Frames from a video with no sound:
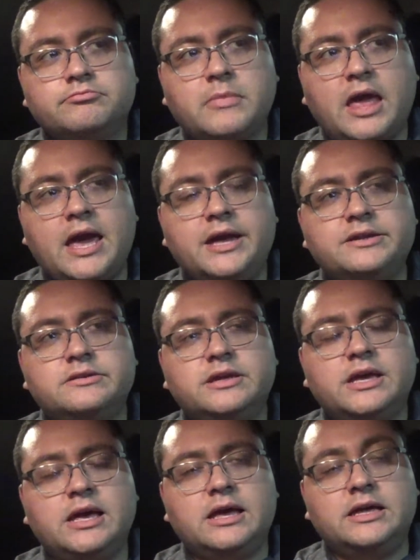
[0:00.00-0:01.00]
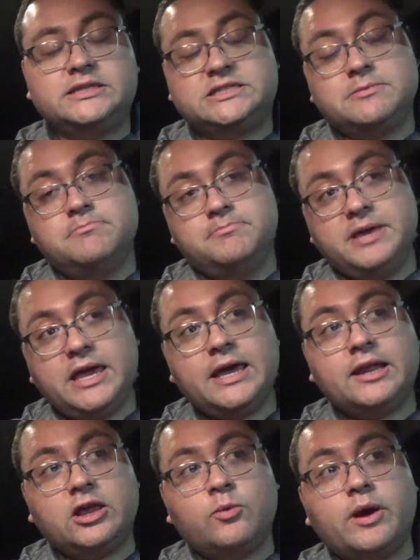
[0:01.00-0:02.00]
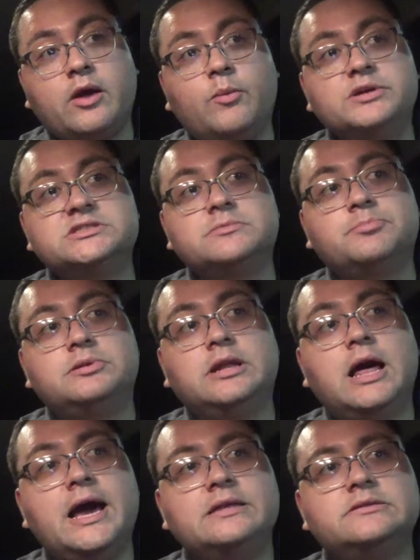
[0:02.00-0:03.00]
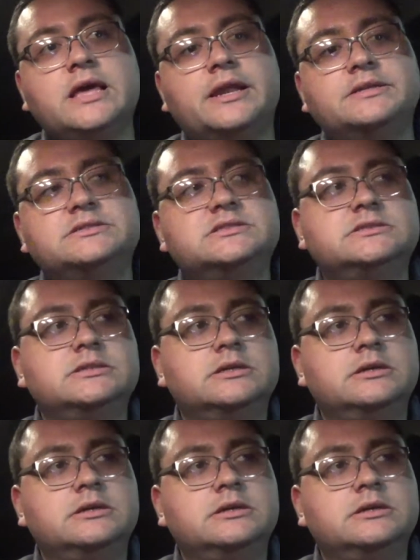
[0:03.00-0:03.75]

And to me, anyway, it was implied that it